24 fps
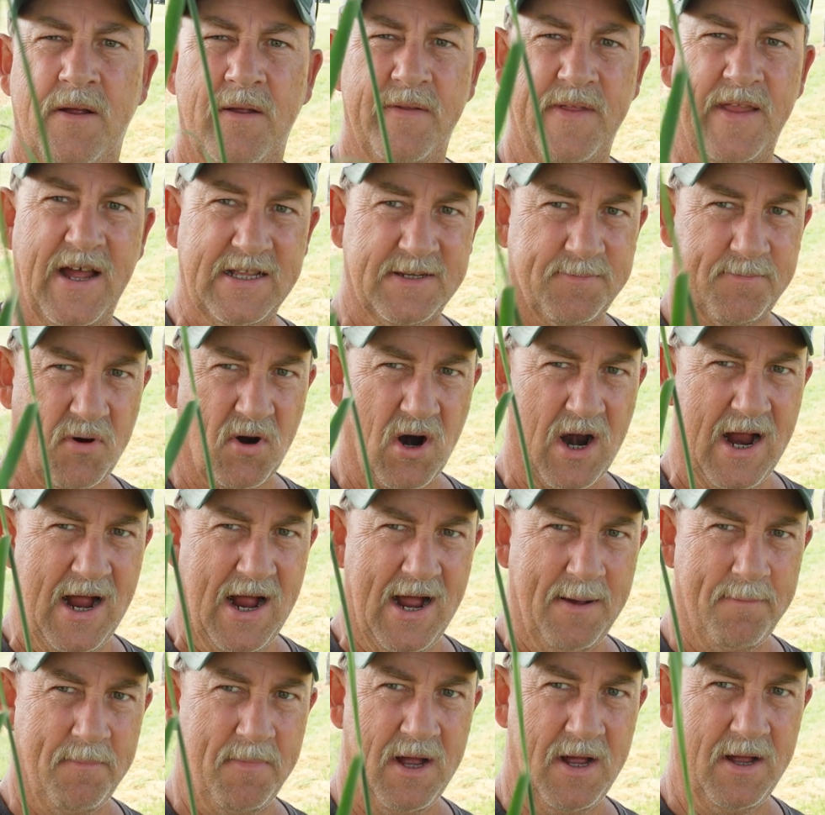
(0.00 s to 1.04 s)
That's
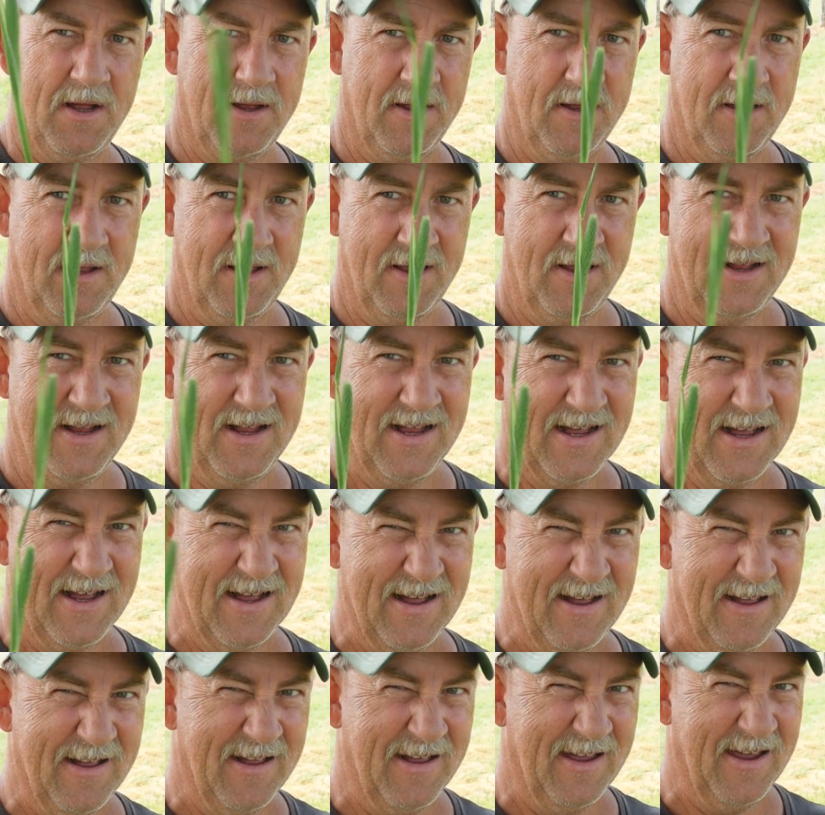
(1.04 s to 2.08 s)
prime.
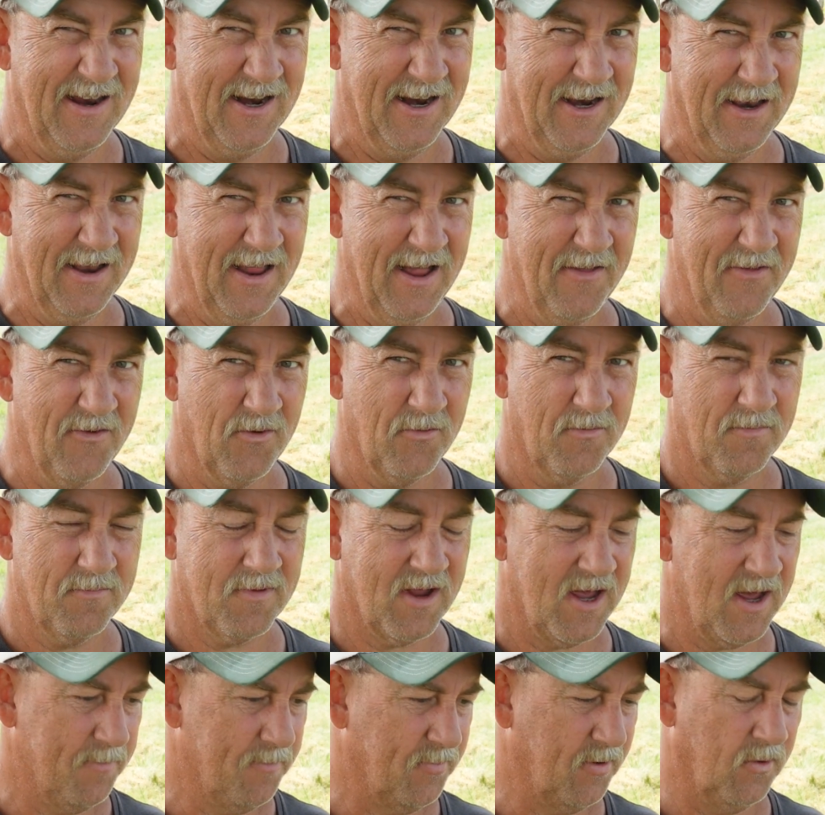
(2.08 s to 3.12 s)
In another
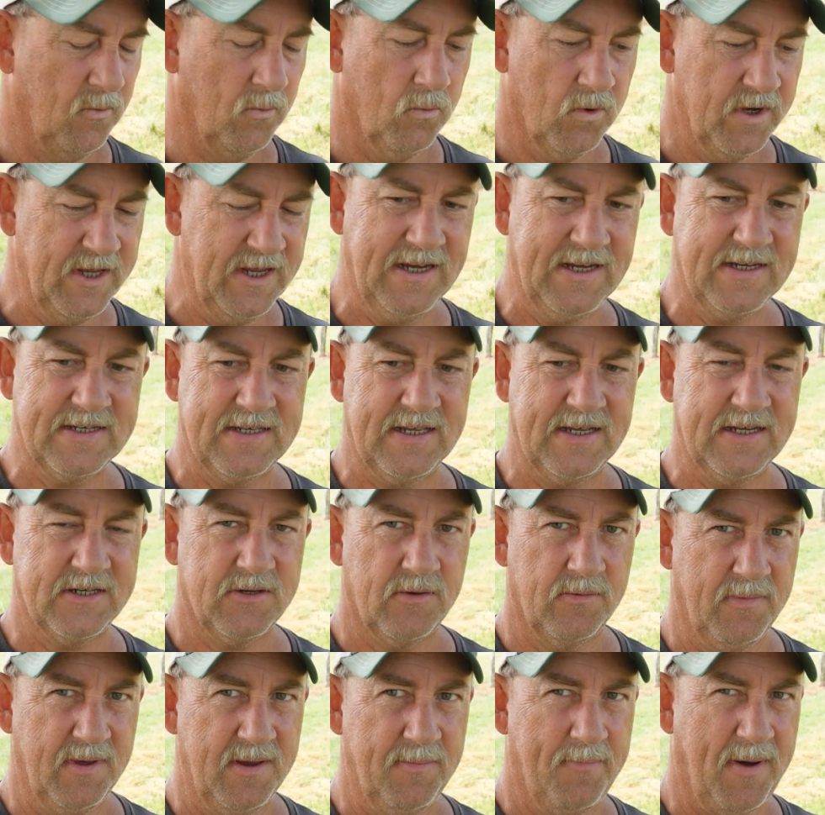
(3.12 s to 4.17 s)
couple of weeks, this
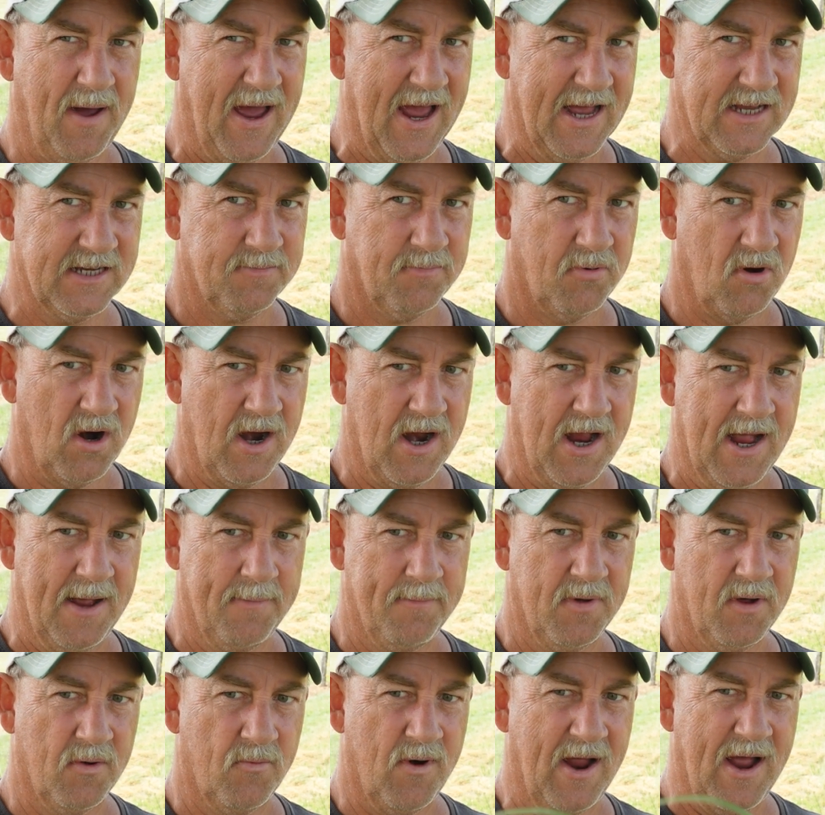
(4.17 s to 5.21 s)
will be past
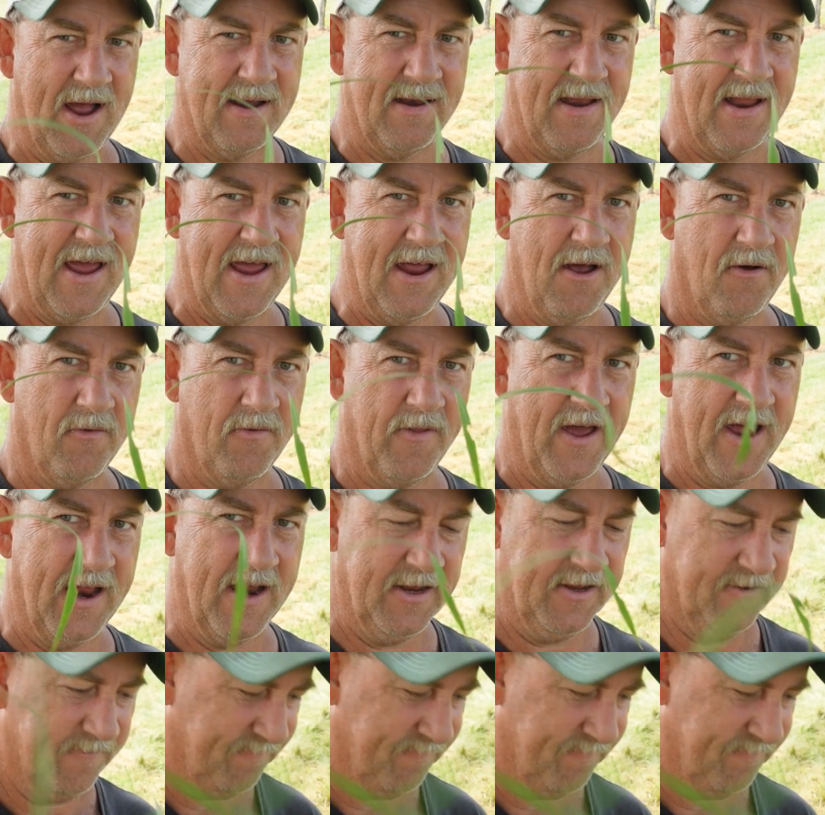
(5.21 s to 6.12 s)
prime, but right now that is